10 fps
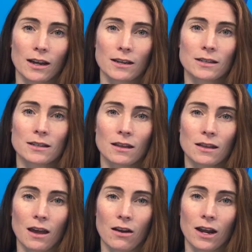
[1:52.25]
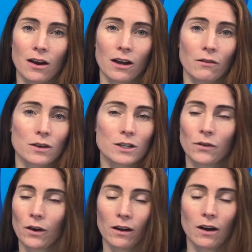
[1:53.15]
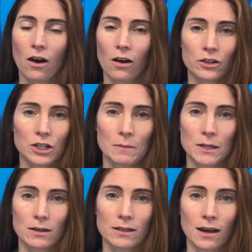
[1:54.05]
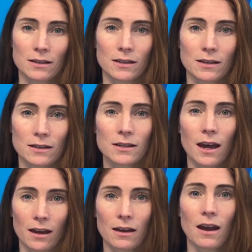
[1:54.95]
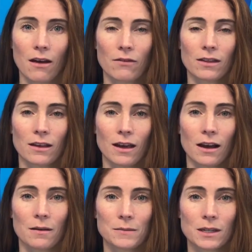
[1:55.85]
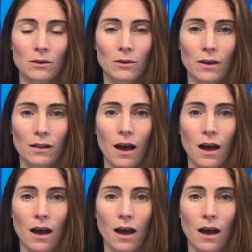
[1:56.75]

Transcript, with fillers: as they are caregivers for all shapes, all sizes, and everything that comes through their